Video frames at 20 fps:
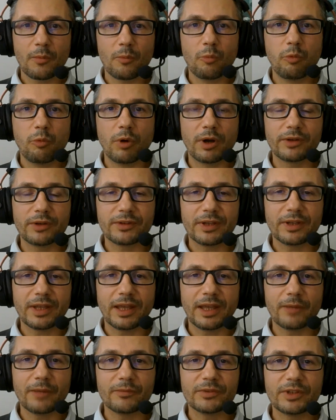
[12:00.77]
But
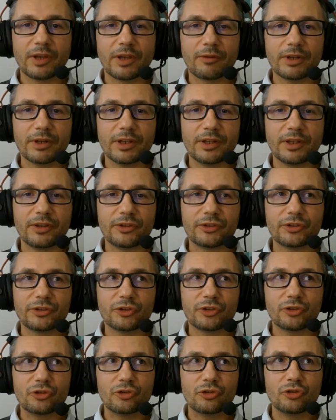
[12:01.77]
there
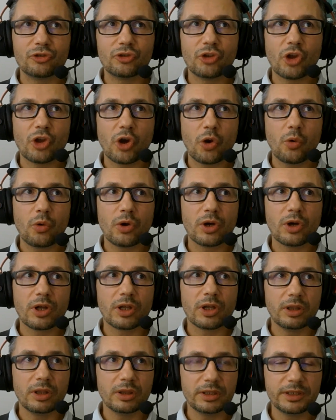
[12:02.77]
is no
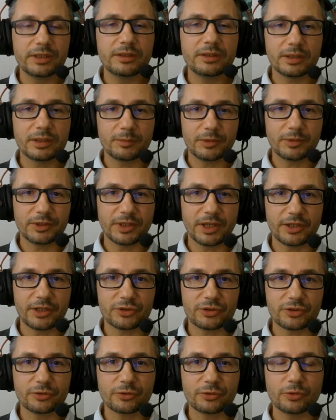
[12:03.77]
legal
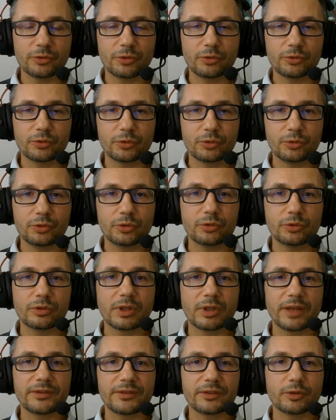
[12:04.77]
limitation to
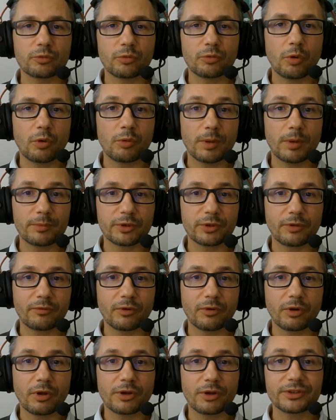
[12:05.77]
utilizing raw web
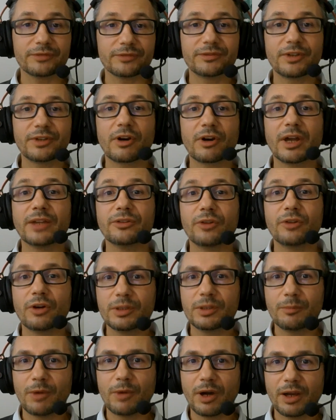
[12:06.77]
server logs if they're
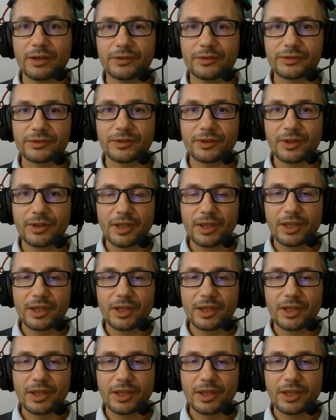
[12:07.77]
anonymized.